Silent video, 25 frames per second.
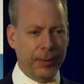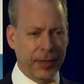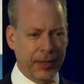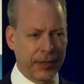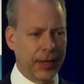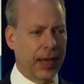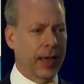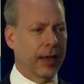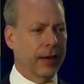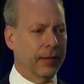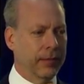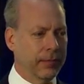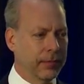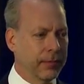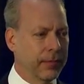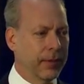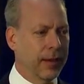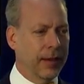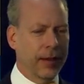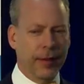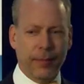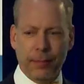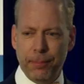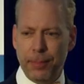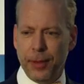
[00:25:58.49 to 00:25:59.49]
be dead.
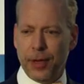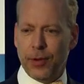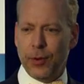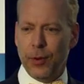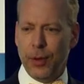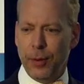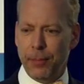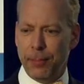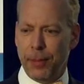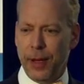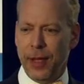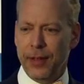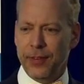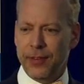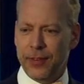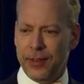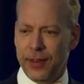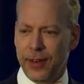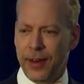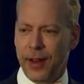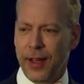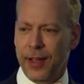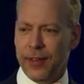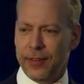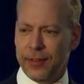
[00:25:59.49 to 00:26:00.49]
Bitcoin bites
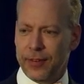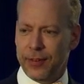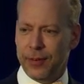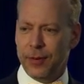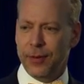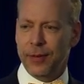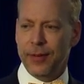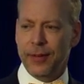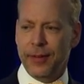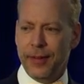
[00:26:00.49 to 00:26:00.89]
the dust.